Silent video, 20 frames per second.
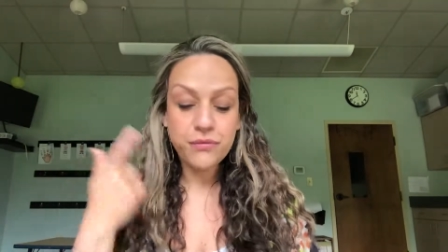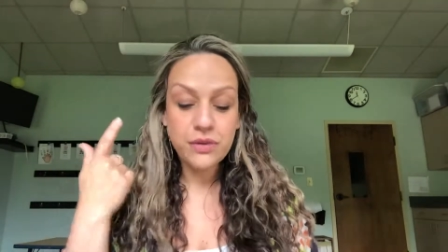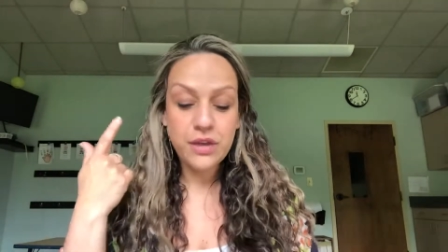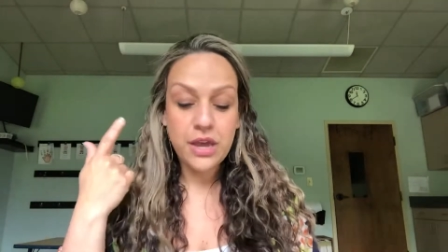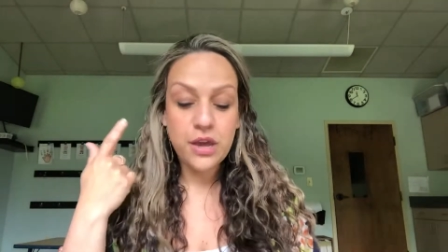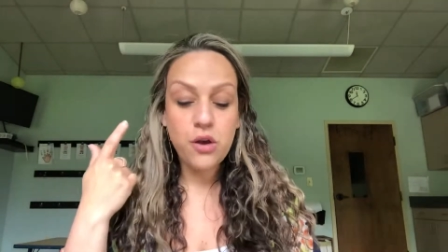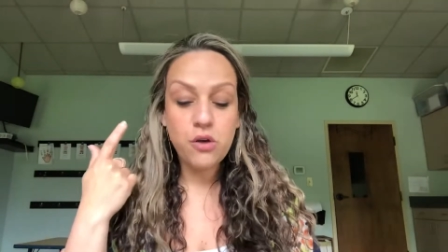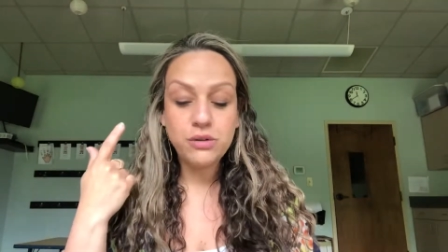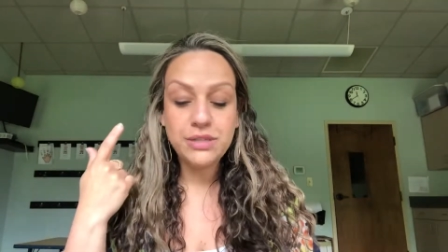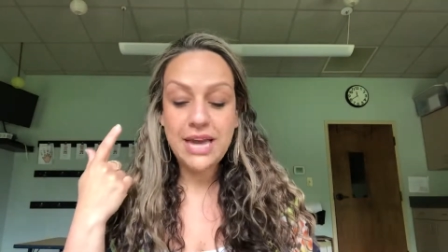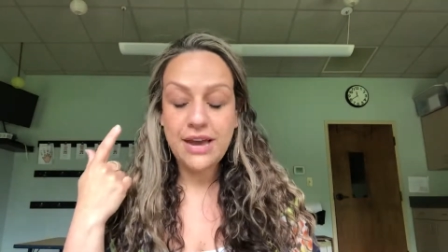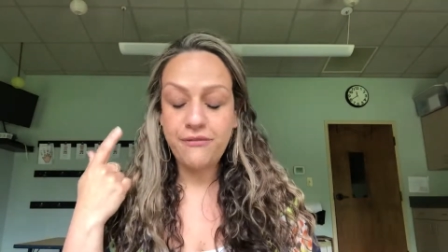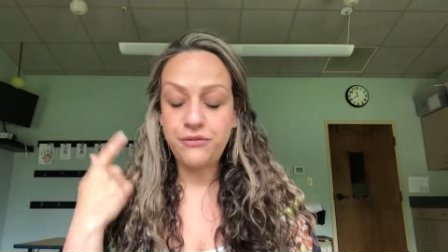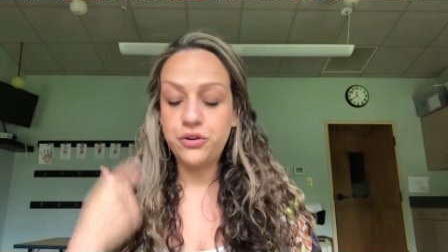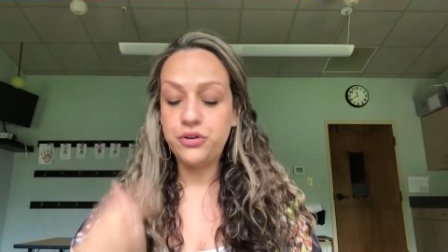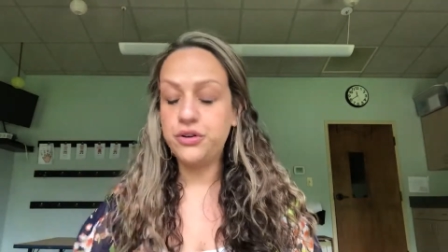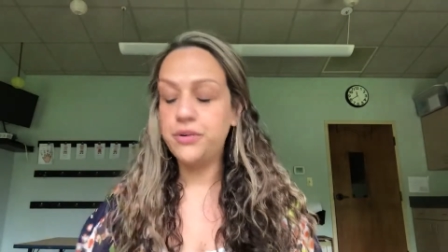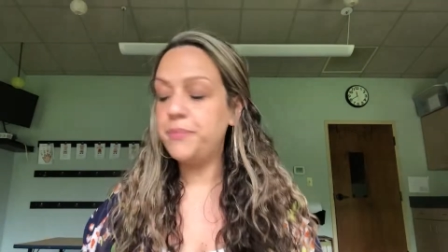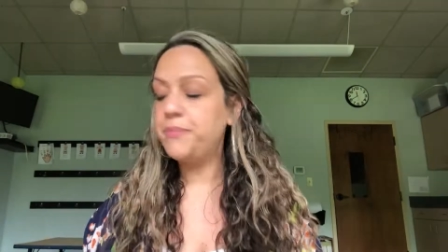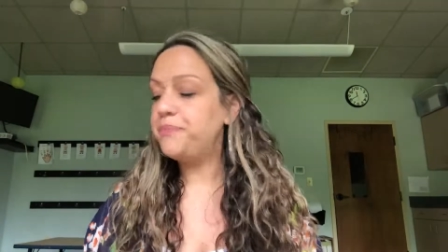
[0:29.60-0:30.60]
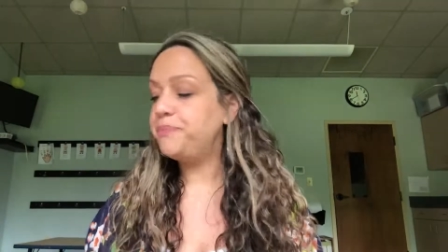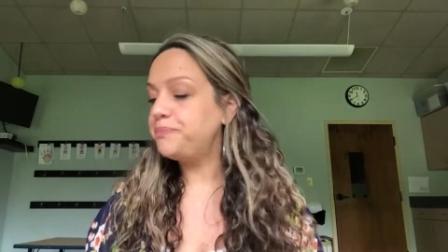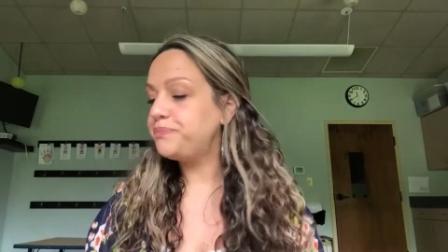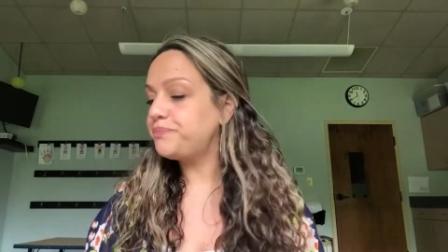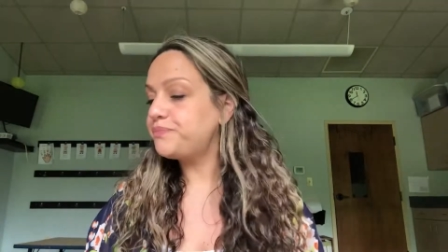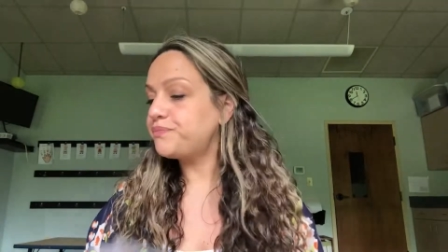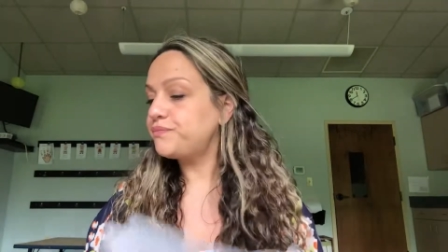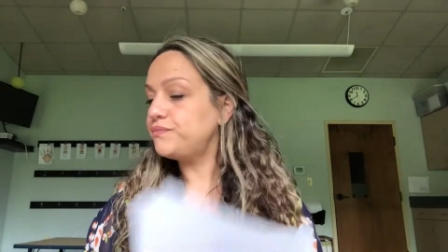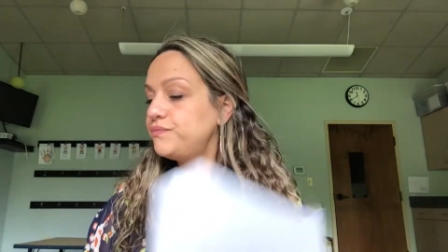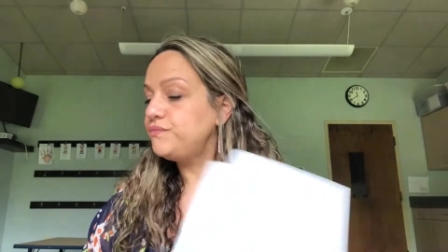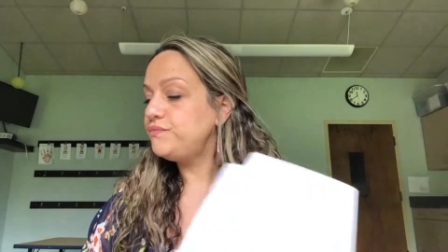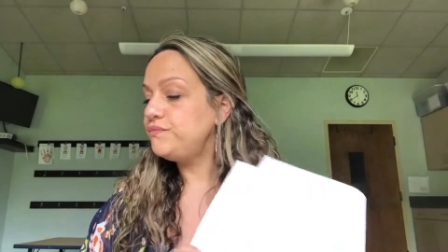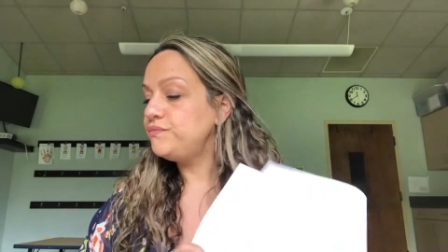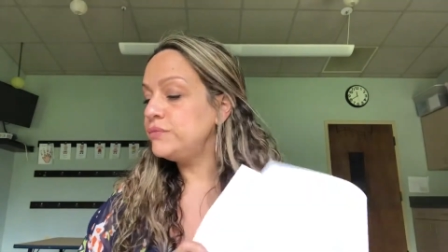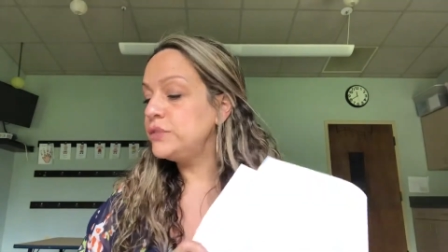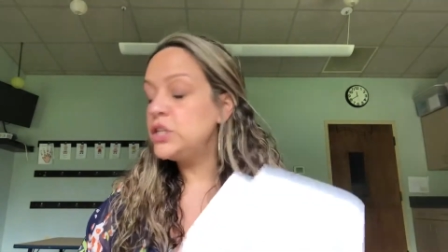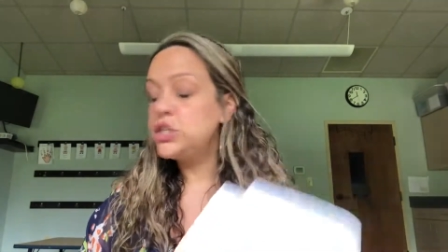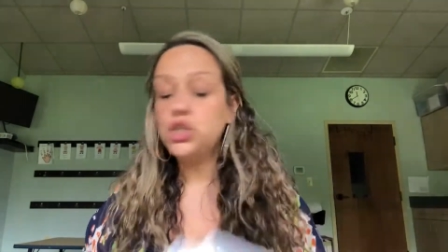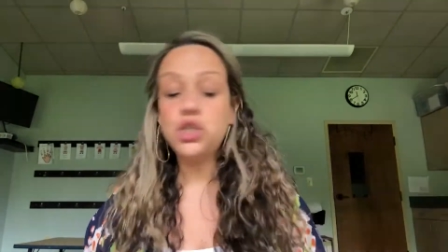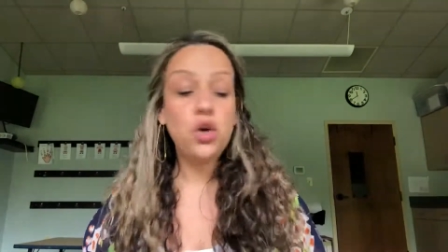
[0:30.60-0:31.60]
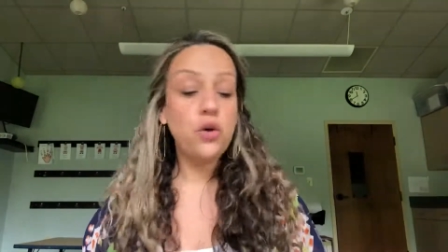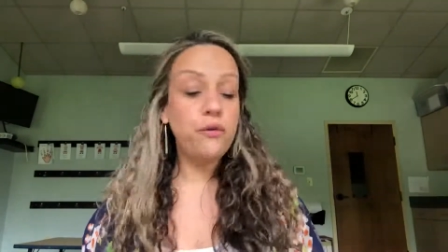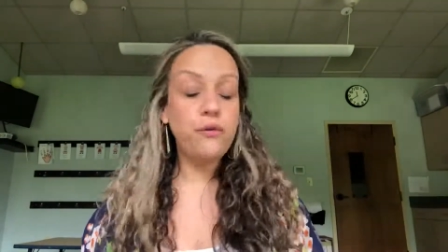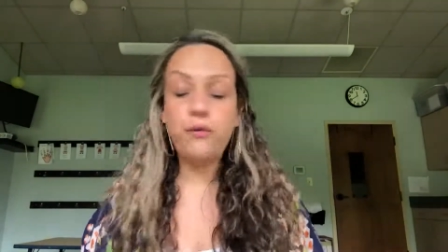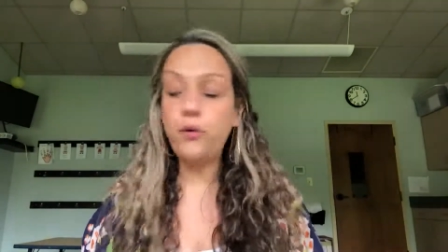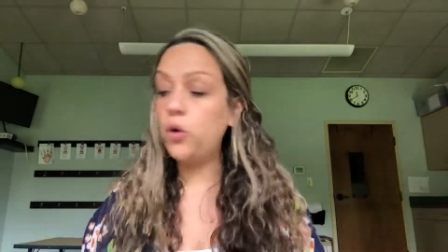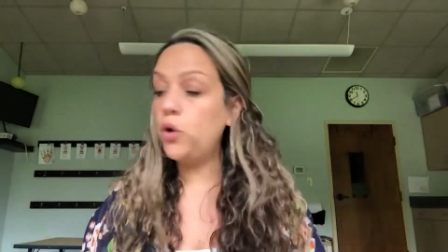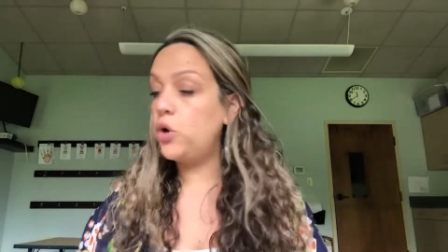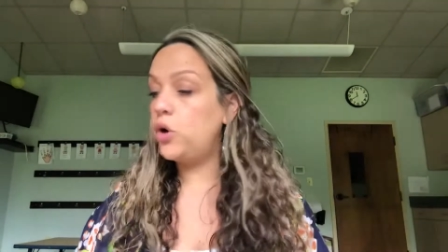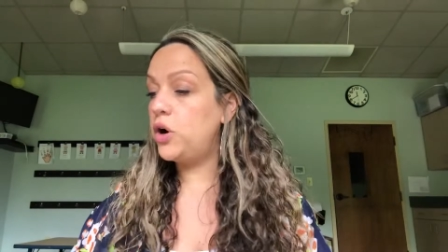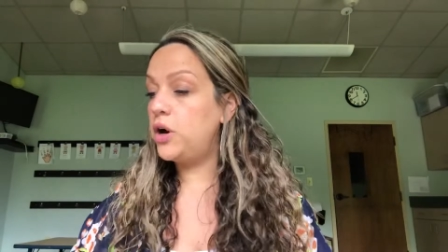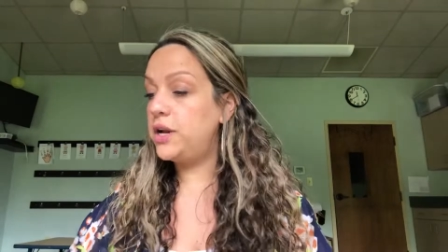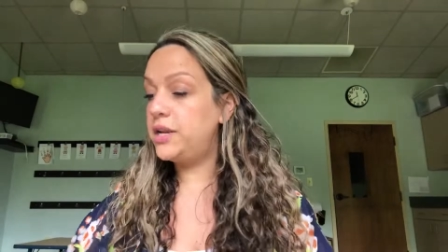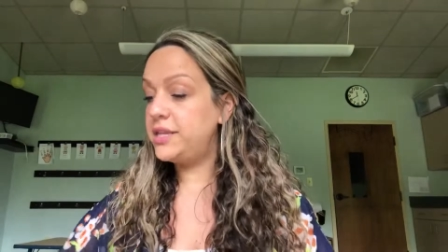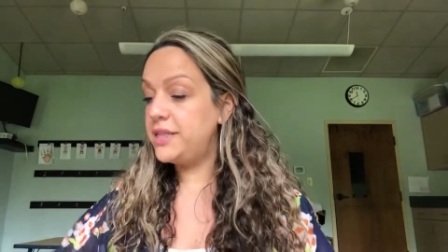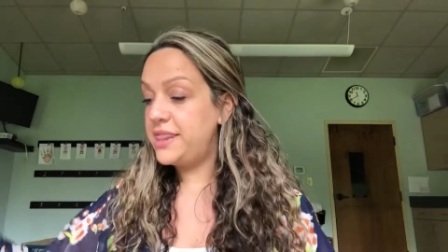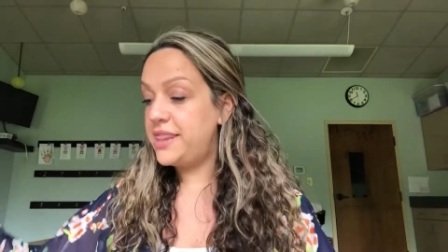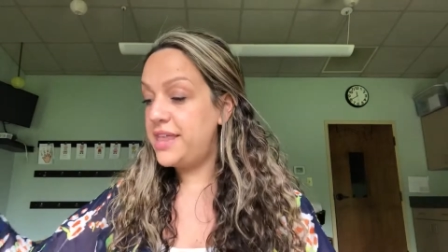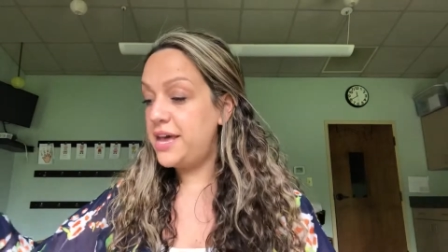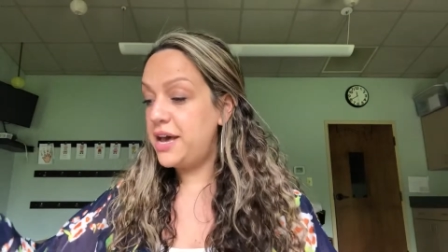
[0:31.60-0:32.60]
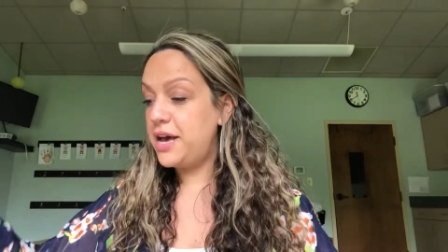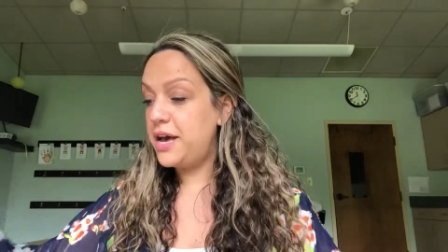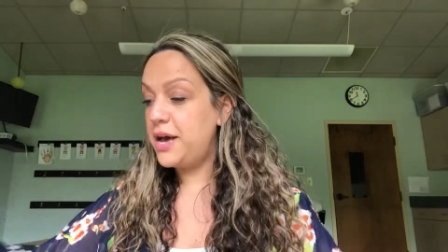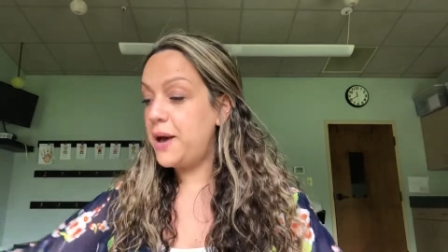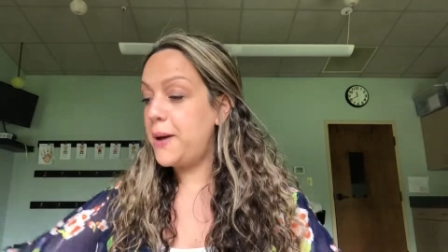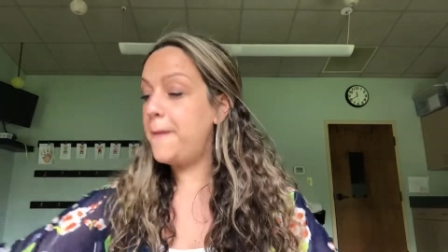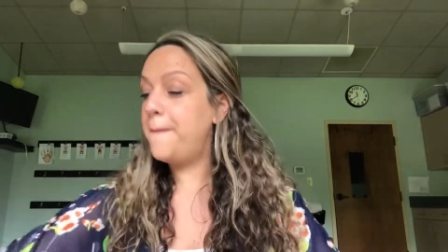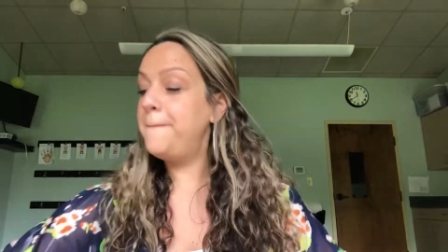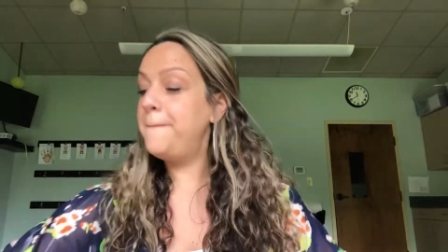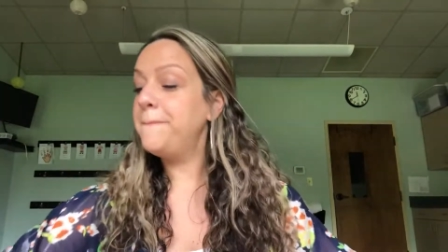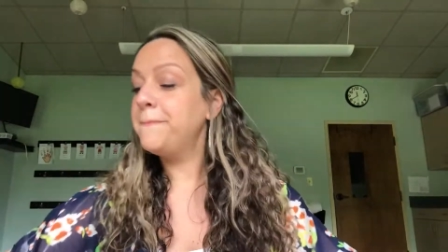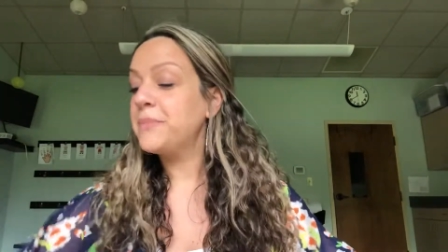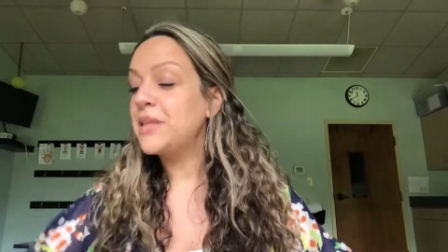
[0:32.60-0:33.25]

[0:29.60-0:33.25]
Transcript: he goes after him. So for the